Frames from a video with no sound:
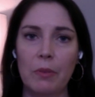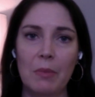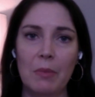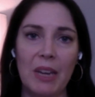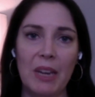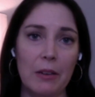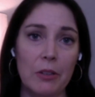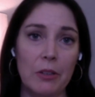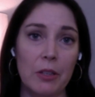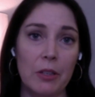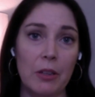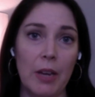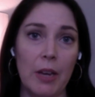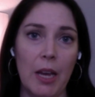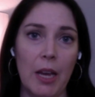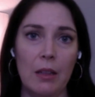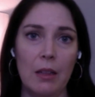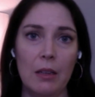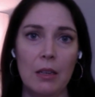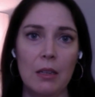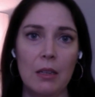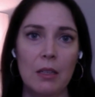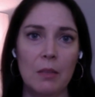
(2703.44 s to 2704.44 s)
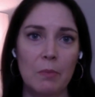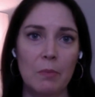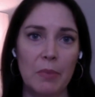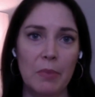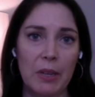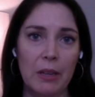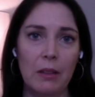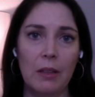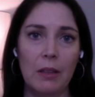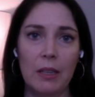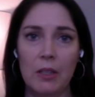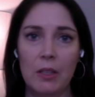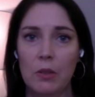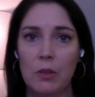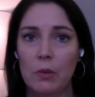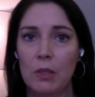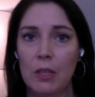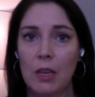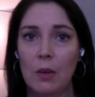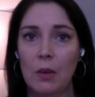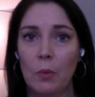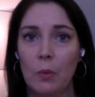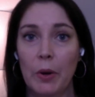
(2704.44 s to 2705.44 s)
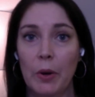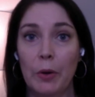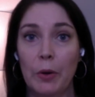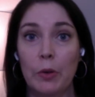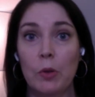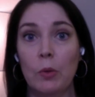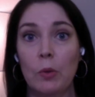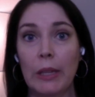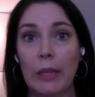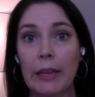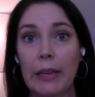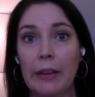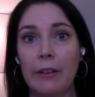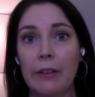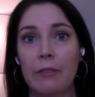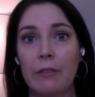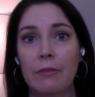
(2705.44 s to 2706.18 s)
nationalities, but like you said, where you live.